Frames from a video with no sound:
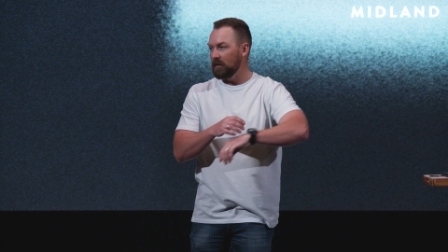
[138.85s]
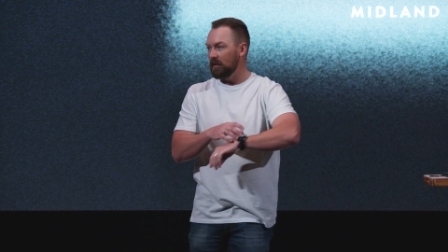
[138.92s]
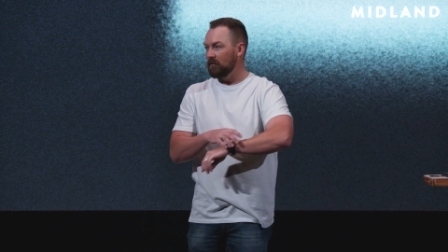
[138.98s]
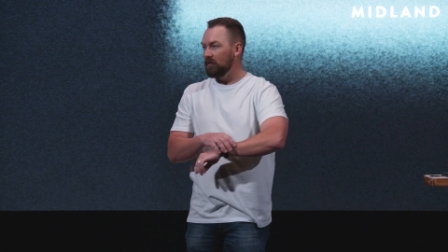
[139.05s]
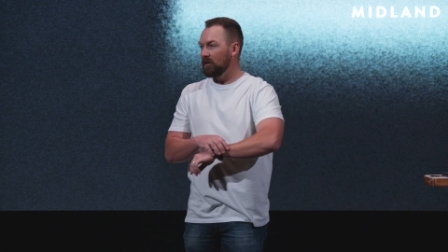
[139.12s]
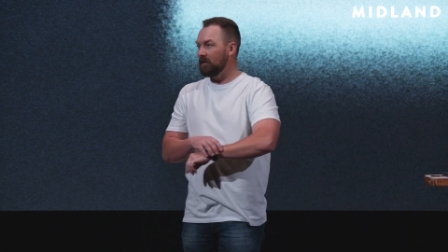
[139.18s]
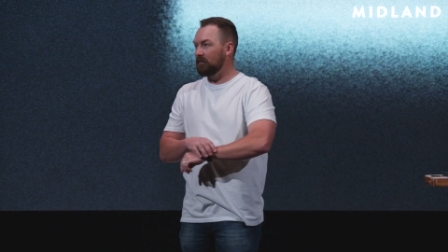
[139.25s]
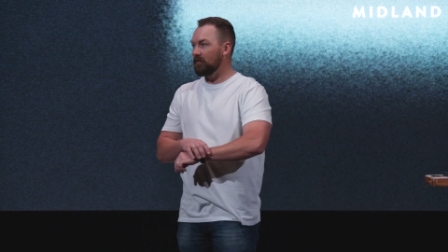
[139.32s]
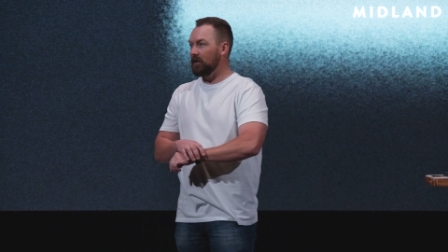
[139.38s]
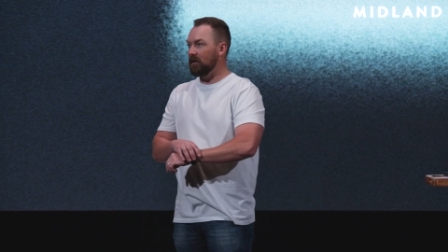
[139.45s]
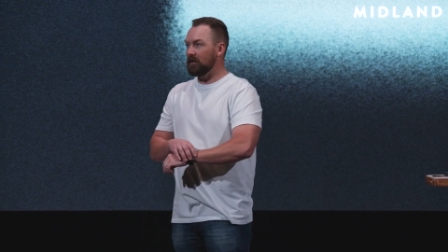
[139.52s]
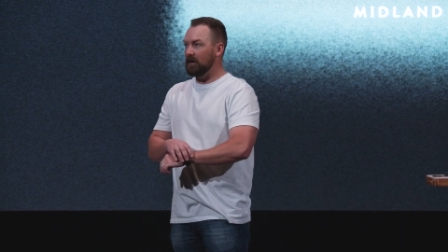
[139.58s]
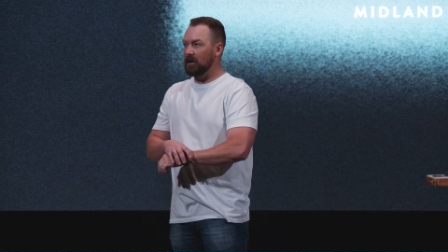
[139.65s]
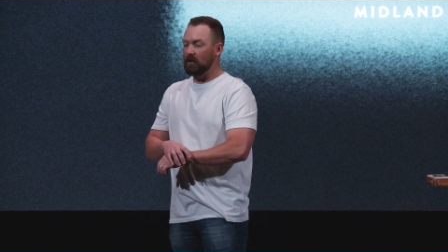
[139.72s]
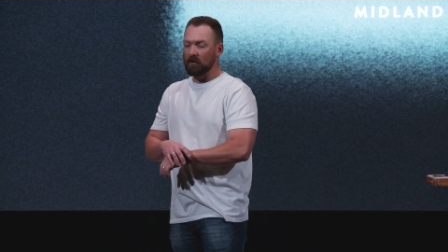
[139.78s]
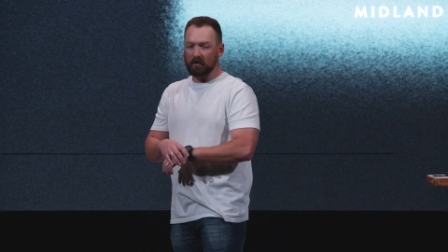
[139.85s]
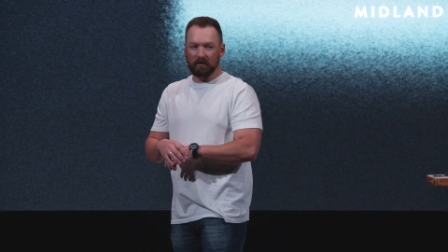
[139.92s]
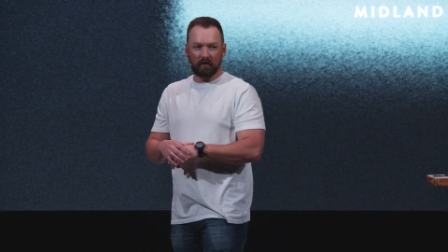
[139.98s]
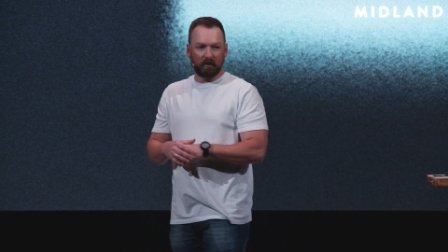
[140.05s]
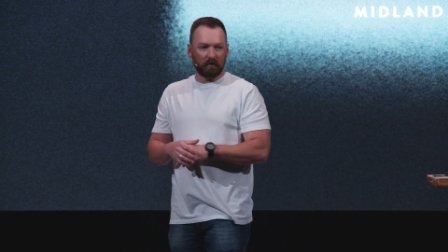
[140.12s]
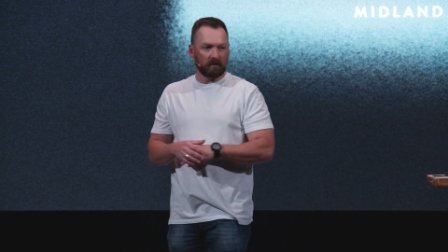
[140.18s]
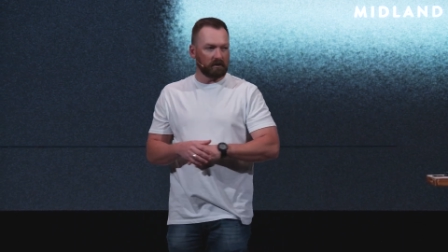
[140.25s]
and I really felt that I heard
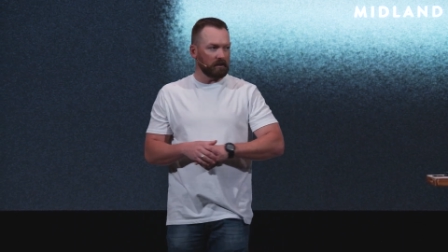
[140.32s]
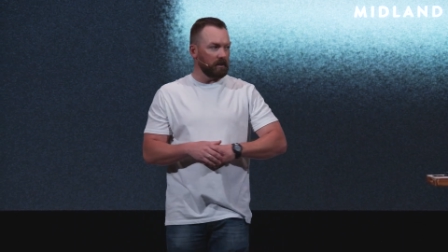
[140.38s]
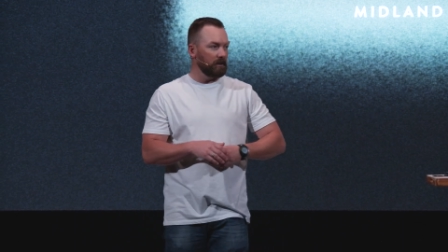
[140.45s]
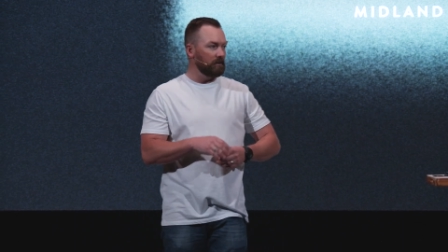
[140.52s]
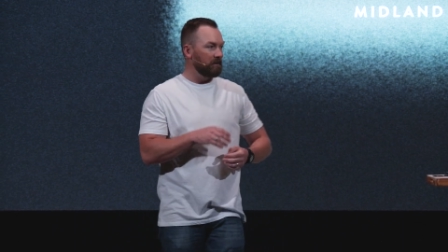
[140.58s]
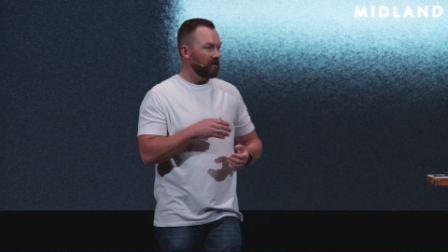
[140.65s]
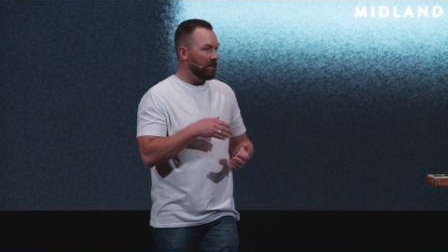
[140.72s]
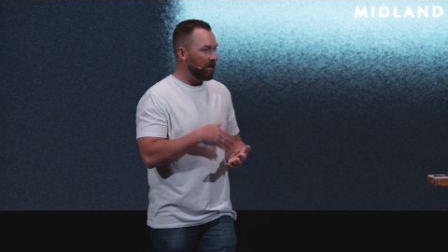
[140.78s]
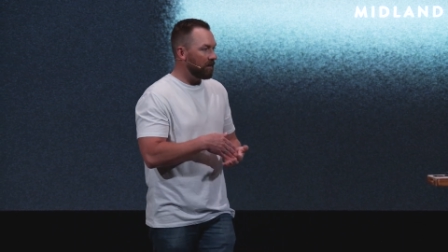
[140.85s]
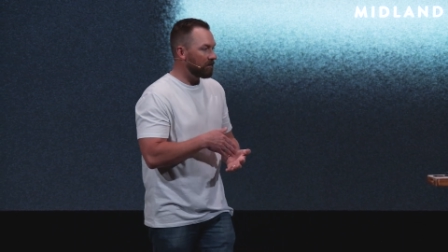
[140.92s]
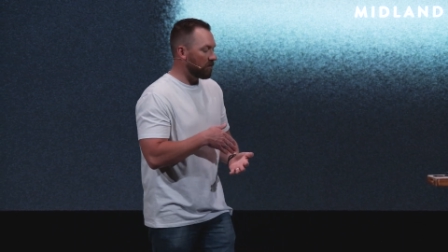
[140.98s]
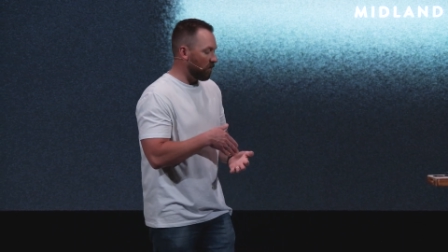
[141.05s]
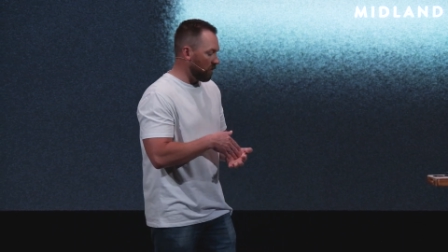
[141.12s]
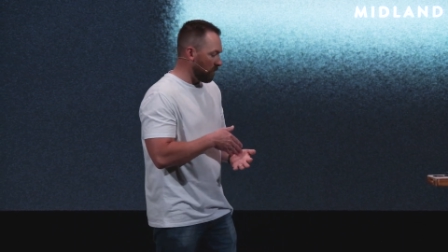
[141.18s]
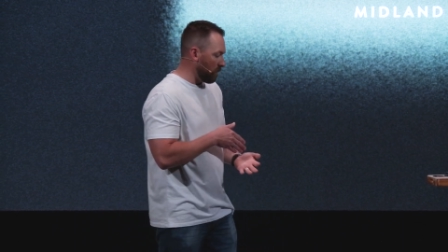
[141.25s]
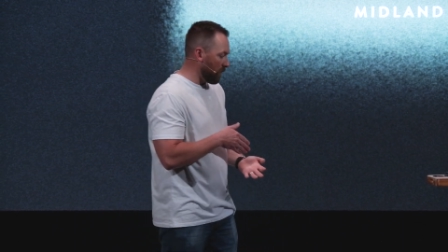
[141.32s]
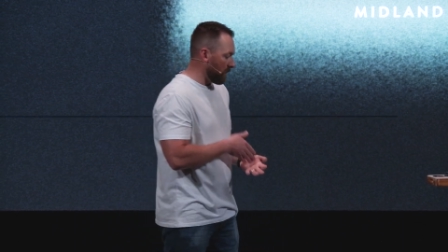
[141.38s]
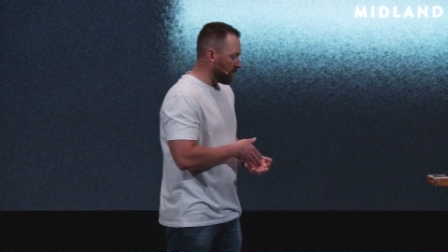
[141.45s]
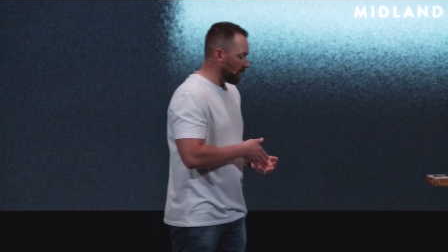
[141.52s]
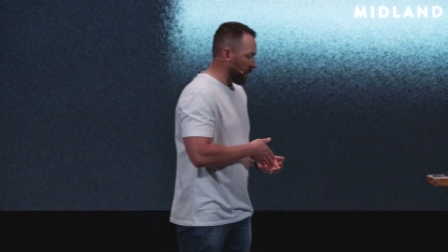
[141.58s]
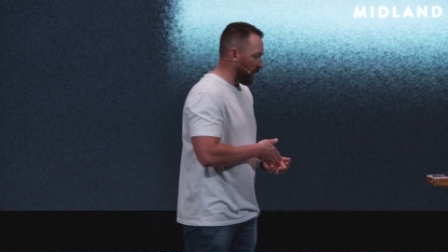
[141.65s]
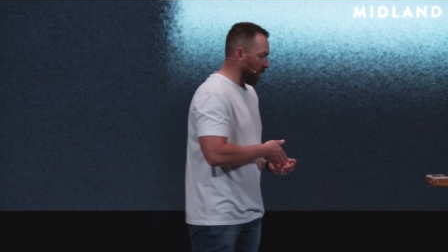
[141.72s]
the Lord say, Today is going to be
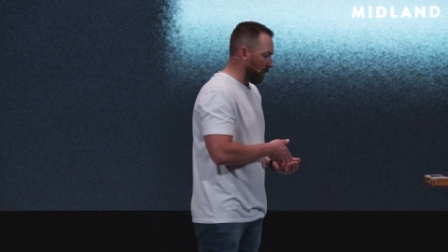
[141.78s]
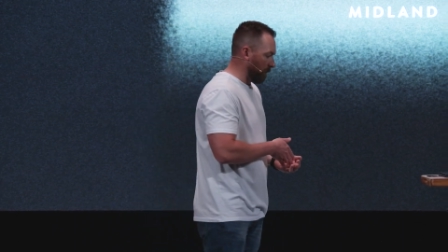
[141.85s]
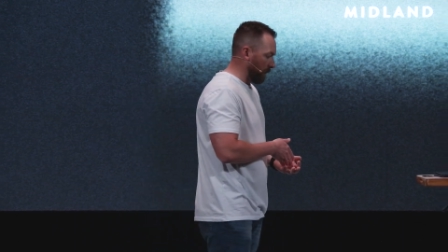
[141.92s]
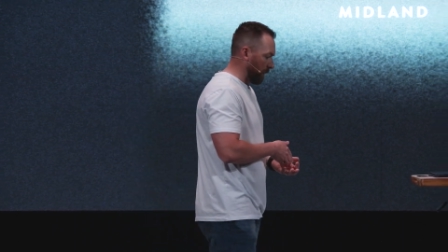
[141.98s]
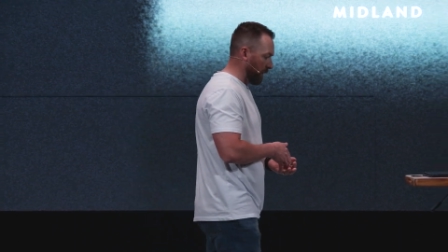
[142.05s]
a day